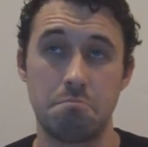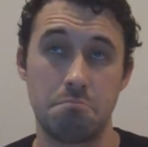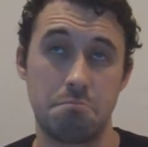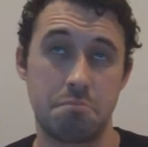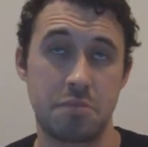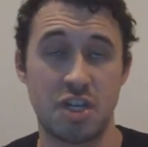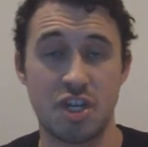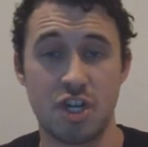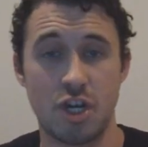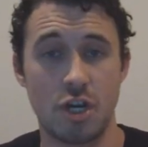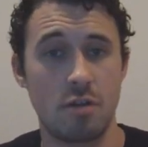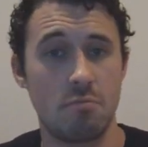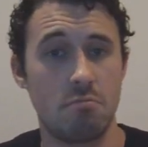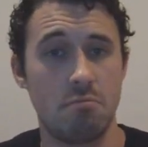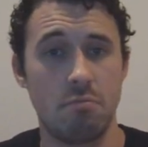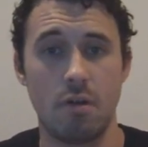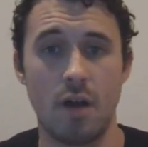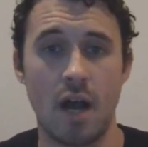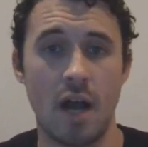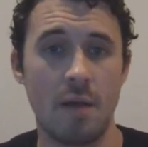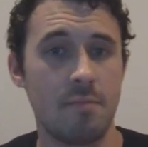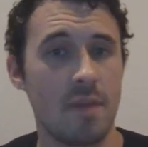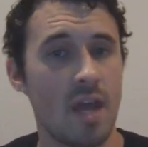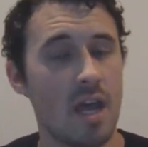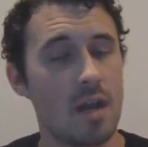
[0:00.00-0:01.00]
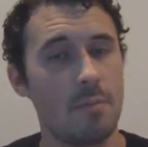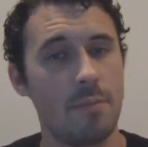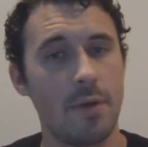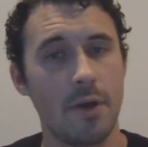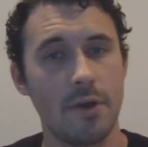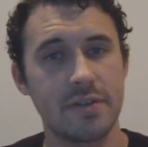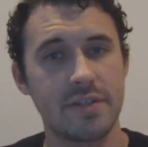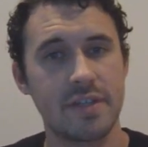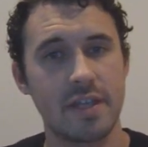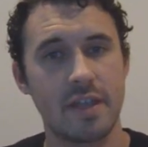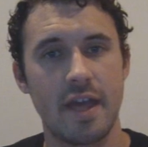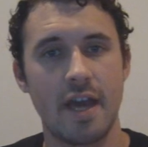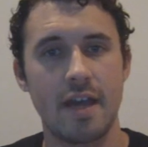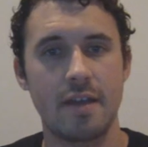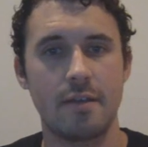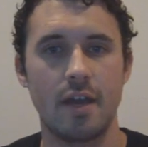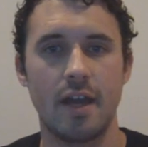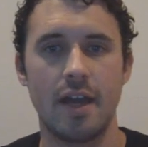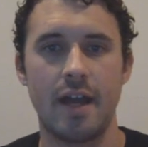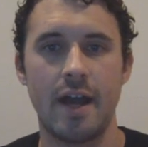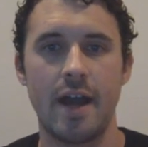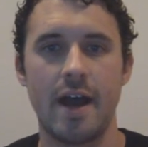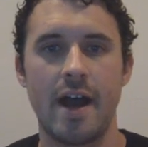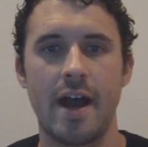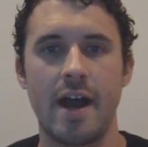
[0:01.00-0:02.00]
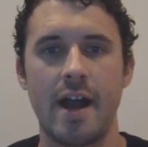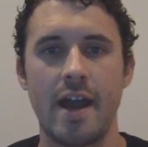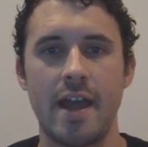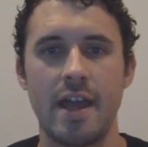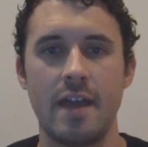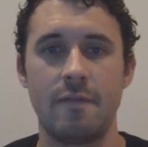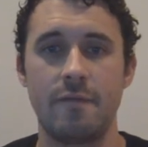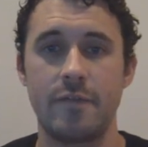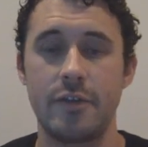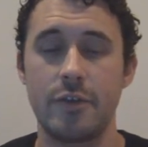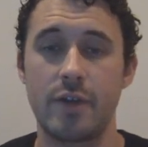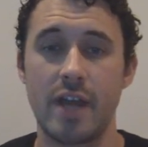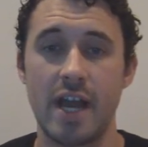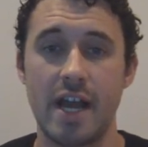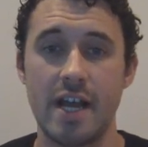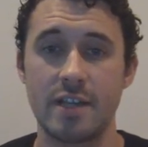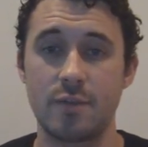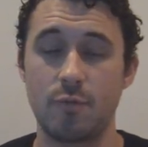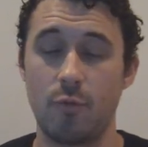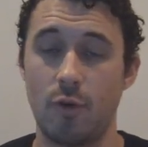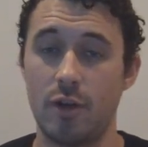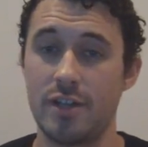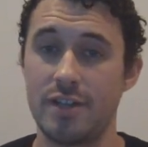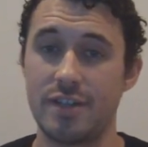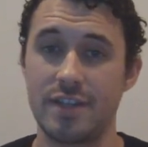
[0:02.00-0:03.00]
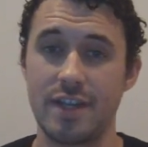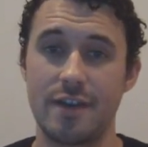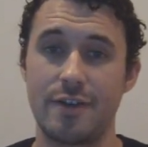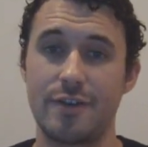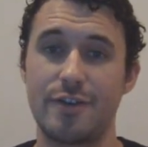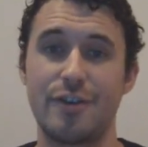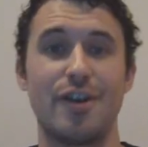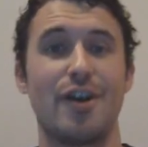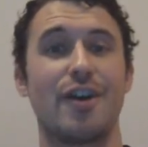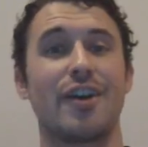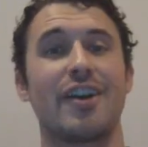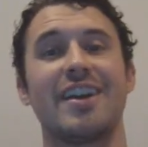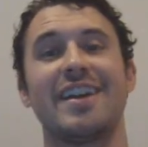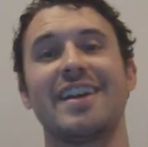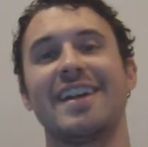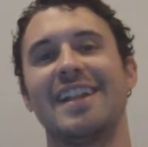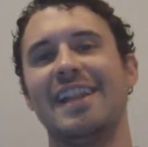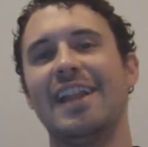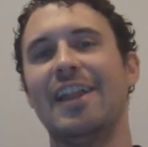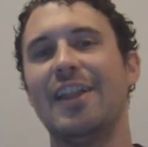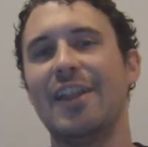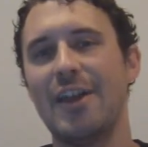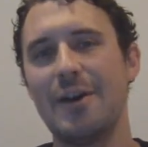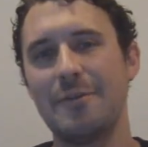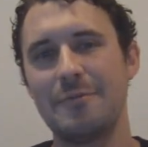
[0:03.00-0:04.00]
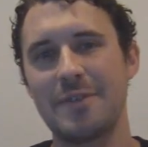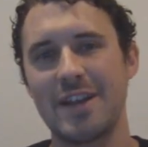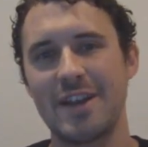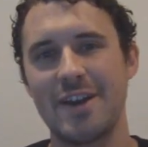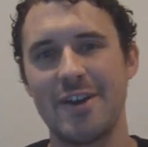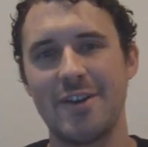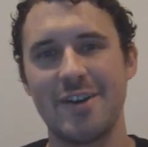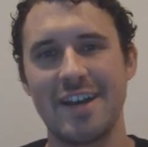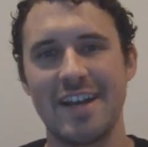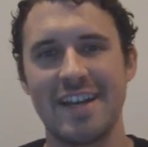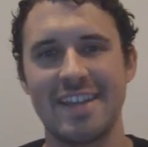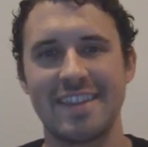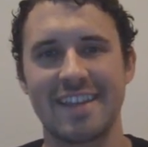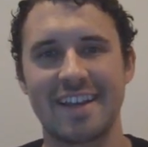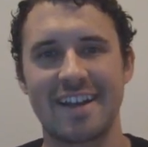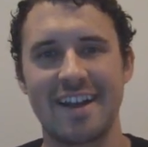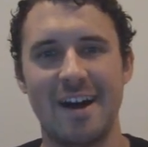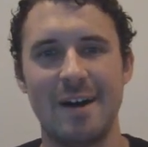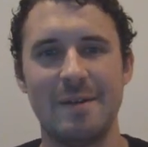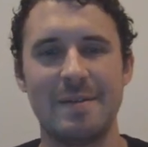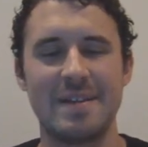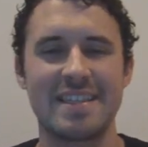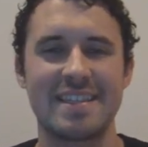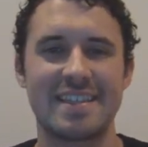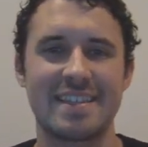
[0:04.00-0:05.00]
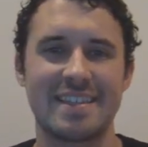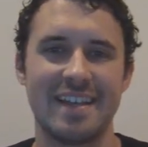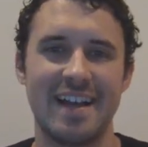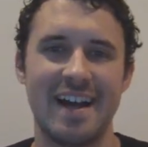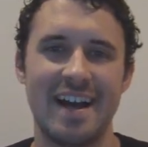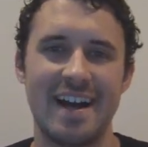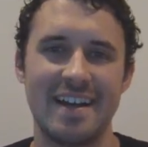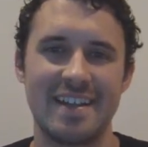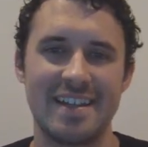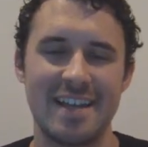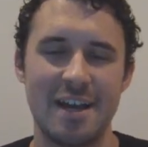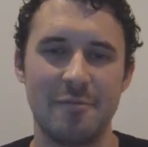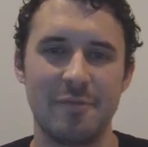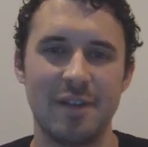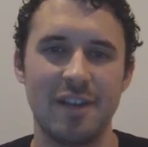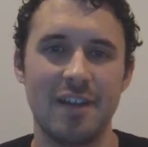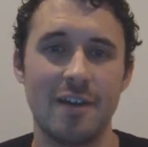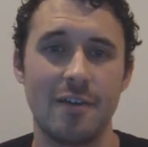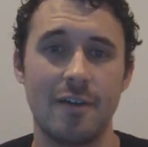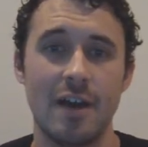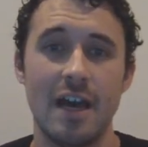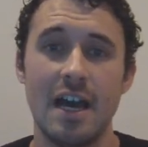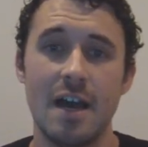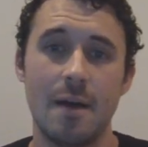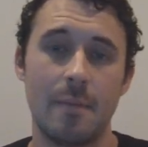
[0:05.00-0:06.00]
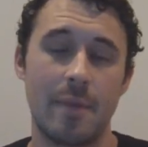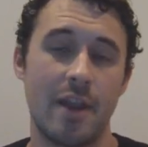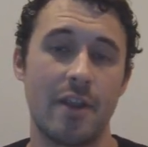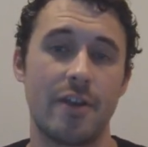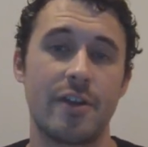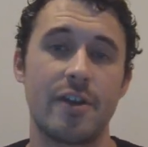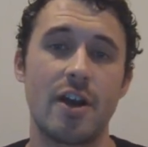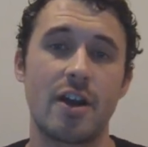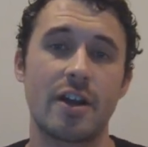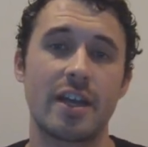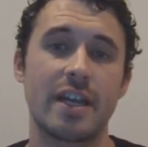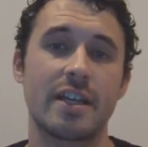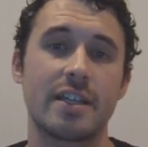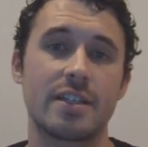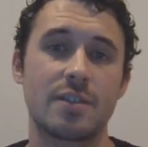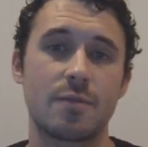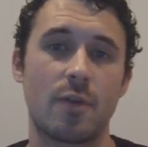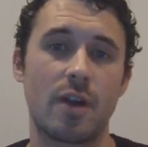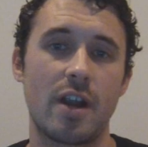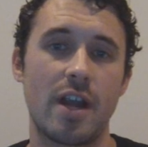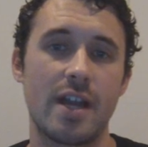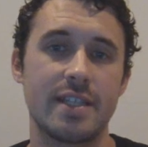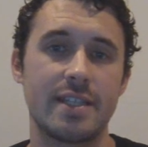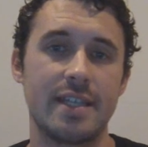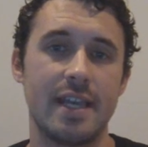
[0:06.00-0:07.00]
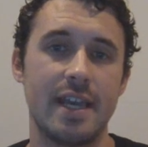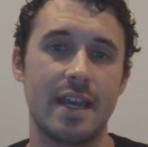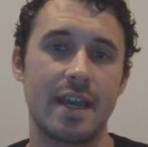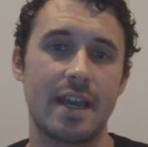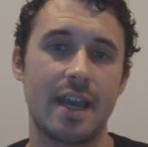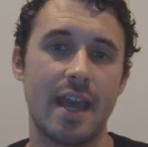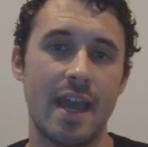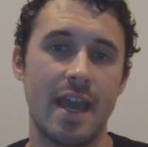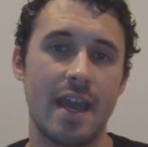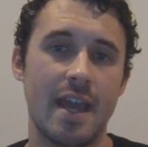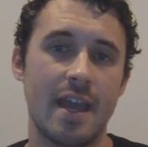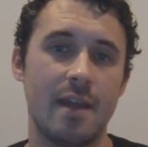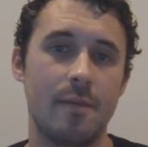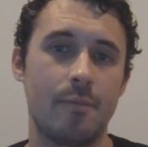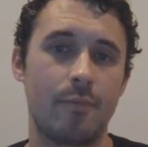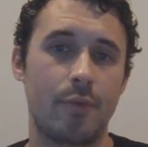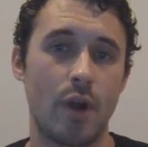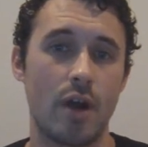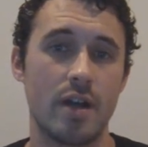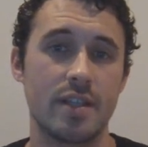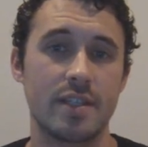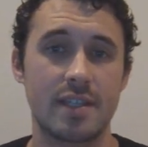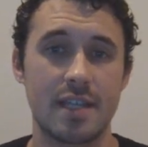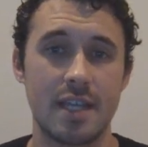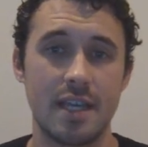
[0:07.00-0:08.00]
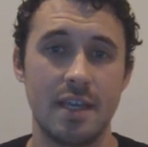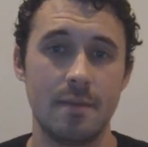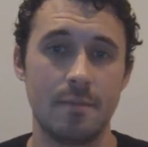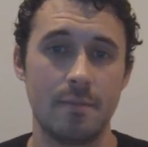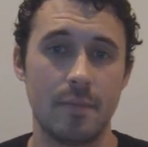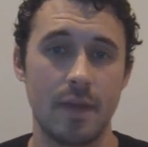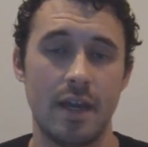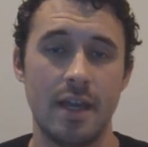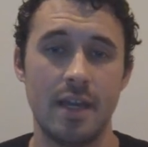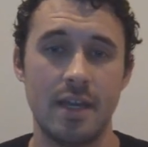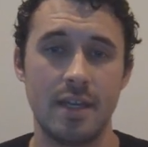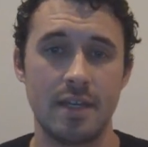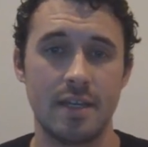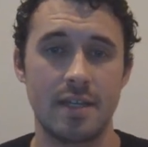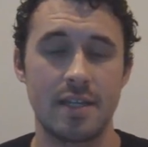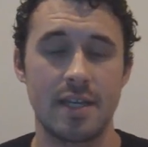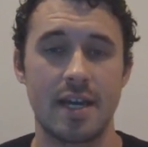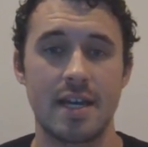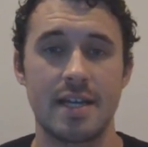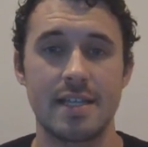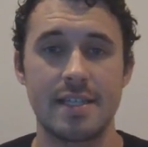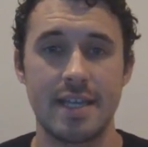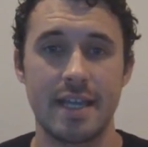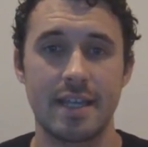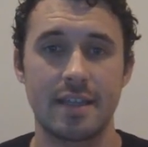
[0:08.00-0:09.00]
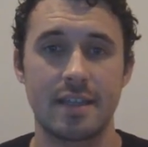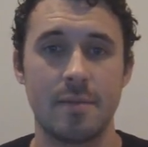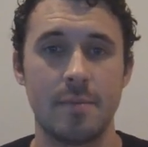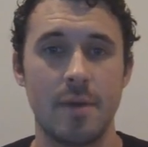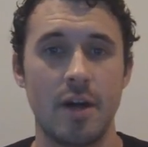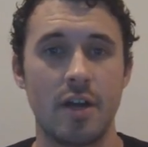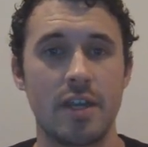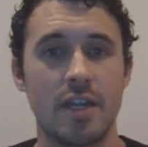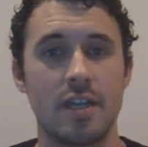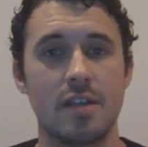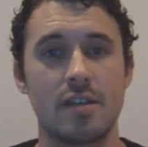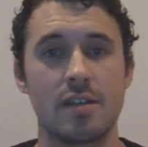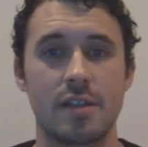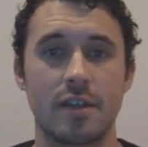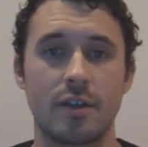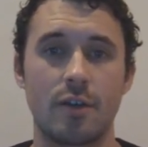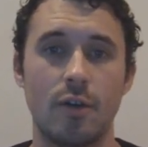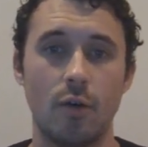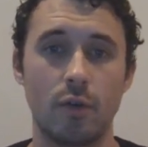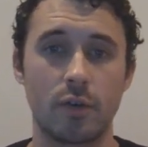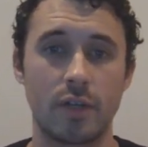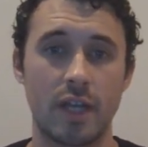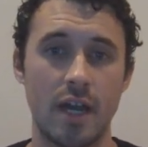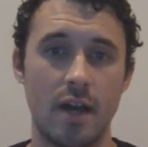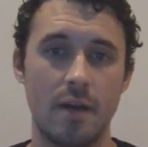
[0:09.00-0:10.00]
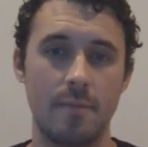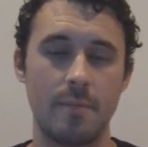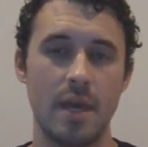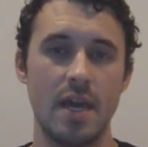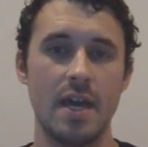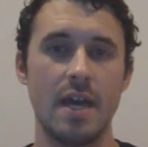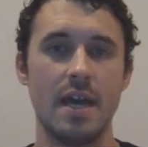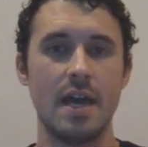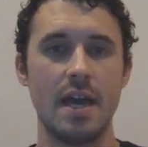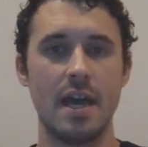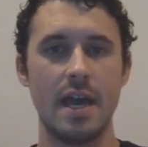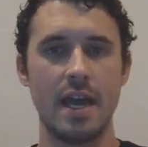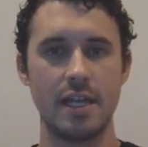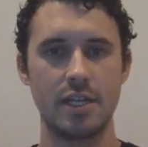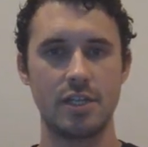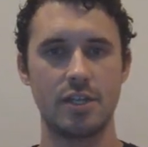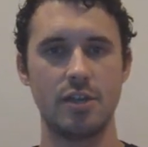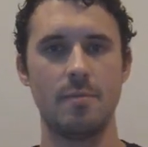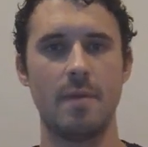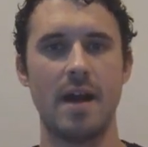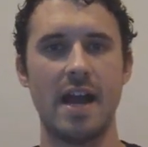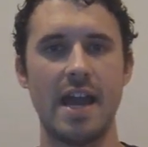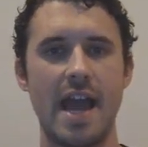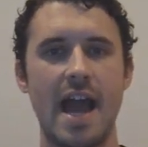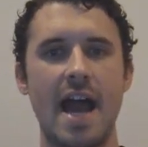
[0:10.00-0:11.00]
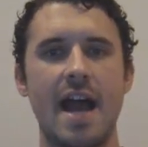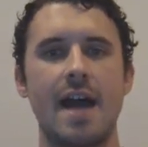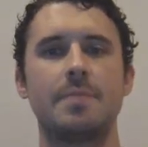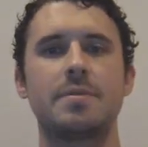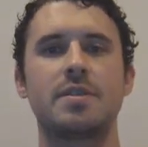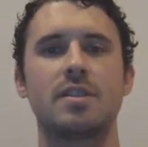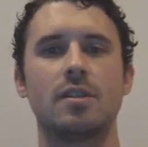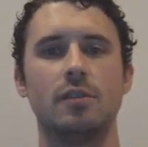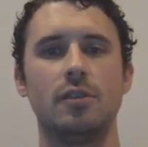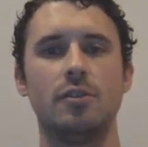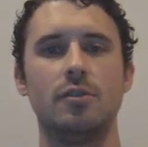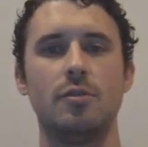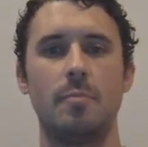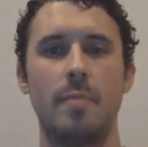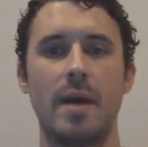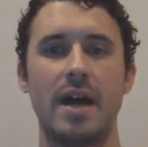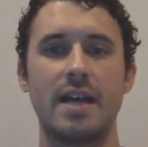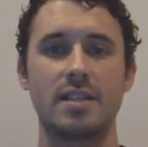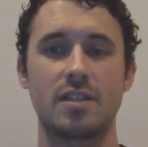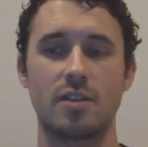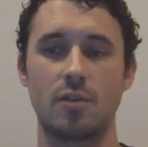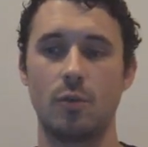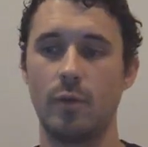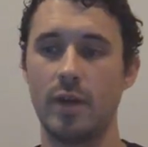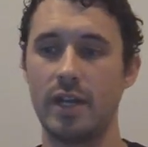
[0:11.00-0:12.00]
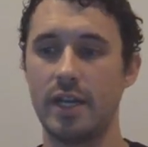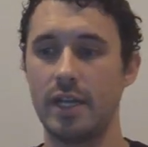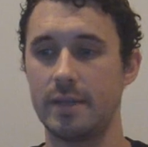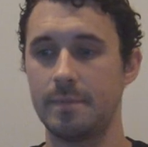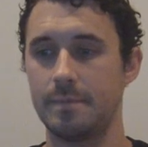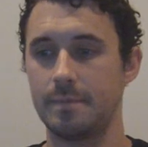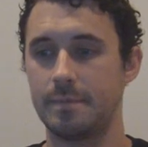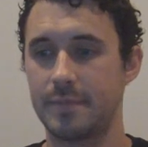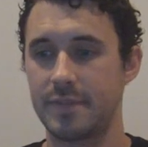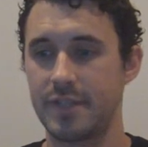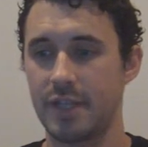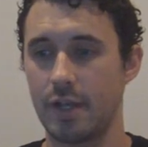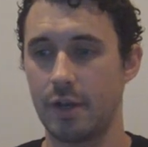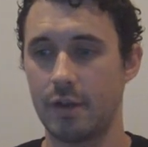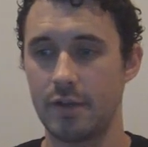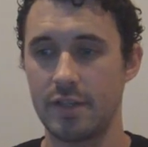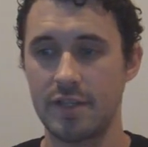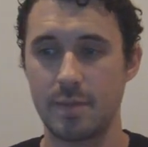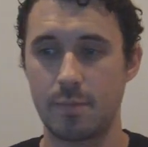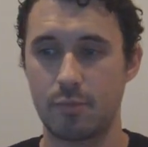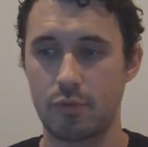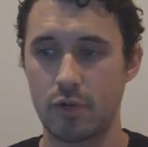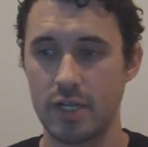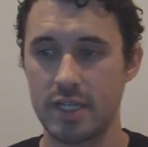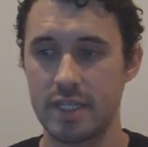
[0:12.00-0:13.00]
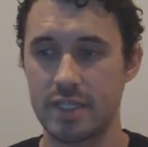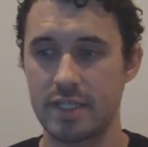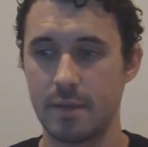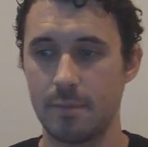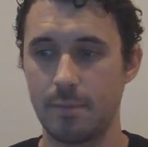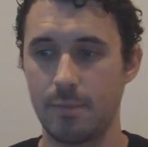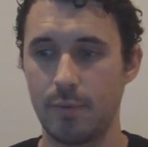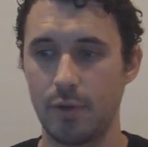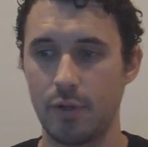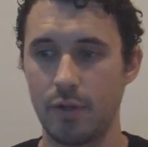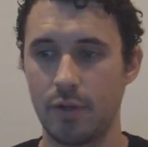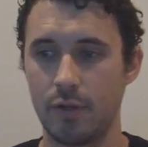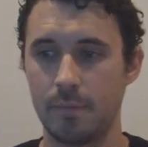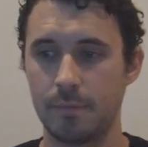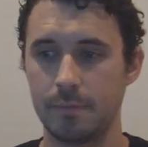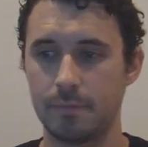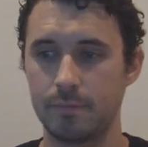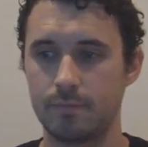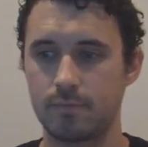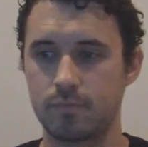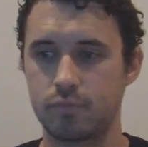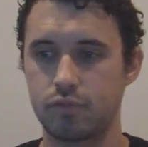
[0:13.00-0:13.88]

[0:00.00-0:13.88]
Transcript: Sure, I'm not opposed to that. If you guys want to see underdogging, let me know in the comments down below. But underdogging is where I take a bronze team and I take them on into the Gold Cup and do my absolute best to win it. So it's a pretty simple,